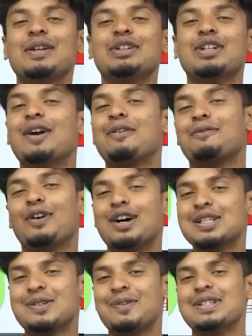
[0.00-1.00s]
with our
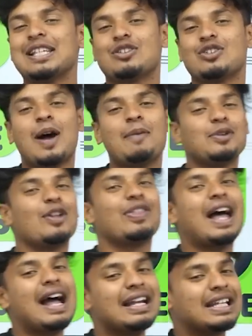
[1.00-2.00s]
first physics chapter
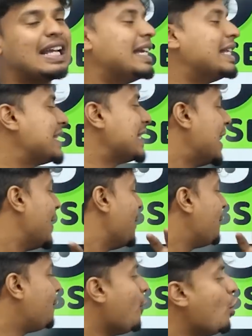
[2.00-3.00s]
that is
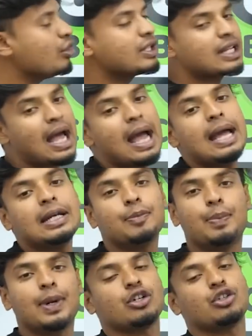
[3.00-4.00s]
force
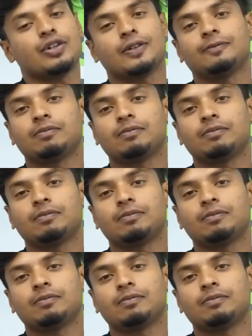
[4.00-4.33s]
and pressure.